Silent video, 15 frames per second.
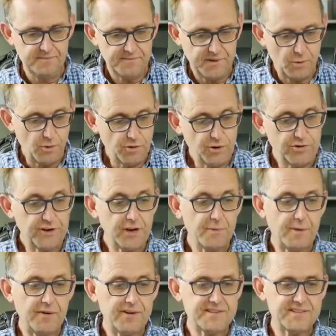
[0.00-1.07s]
Now one good thing
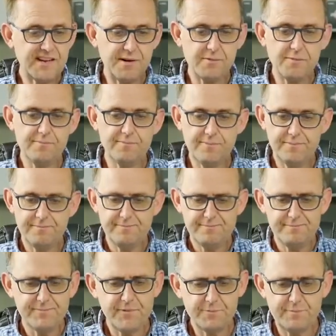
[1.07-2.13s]
about this type of
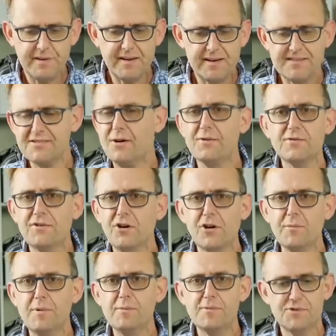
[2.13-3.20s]
build is not going to
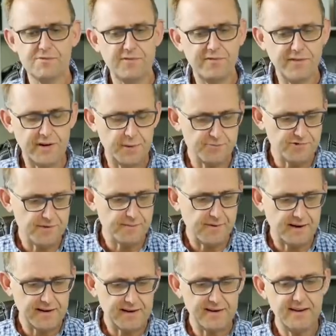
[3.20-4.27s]
be much of a fingerprint
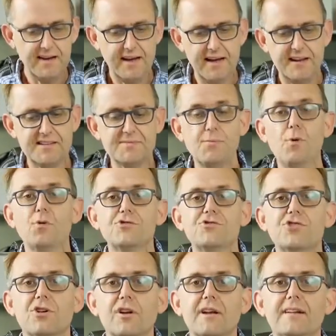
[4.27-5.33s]
magnet, and it's more
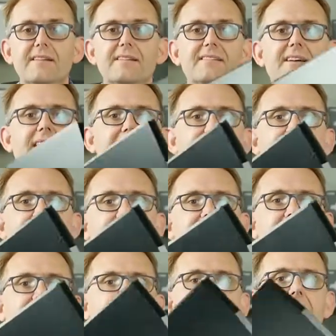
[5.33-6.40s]
subtle in design, isn't
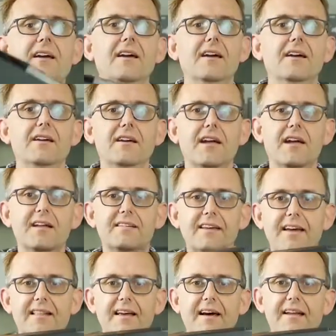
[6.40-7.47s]
it? You could
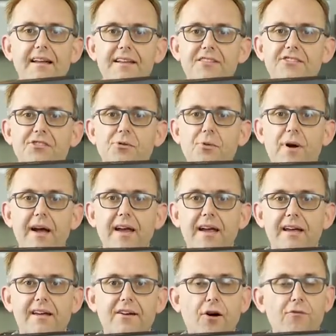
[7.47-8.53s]
take that into
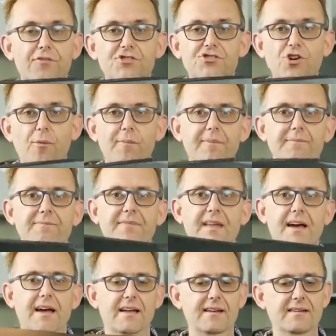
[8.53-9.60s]
a coffee shop
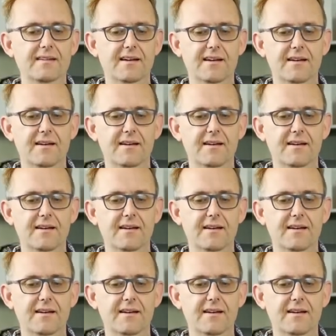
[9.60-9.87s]
and